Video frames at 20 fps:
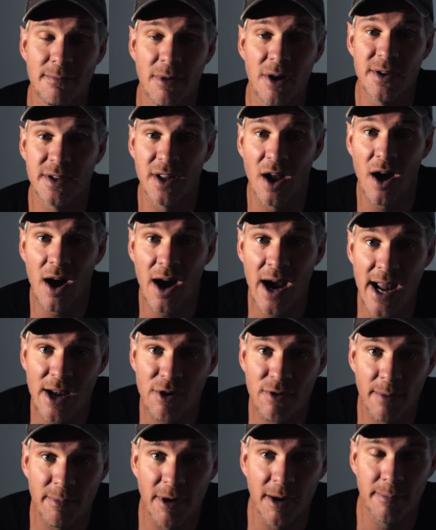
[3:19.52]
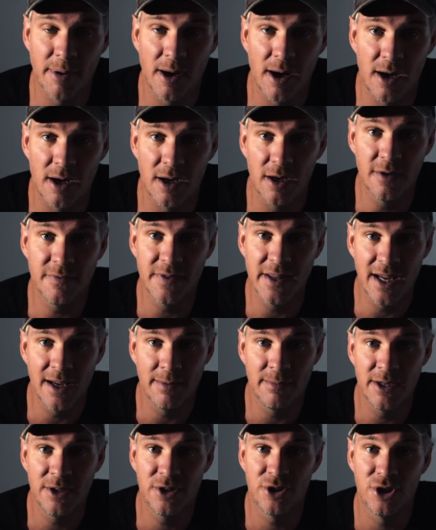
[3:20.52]
most eye-grabbing part of the
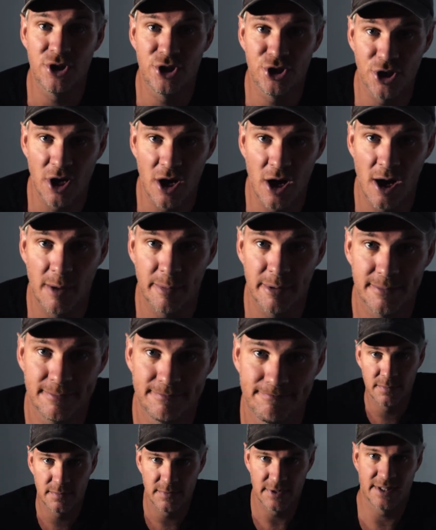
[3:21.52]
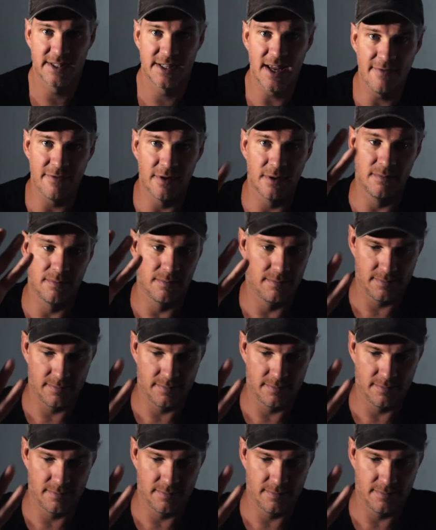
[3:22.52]
image sharp. 7.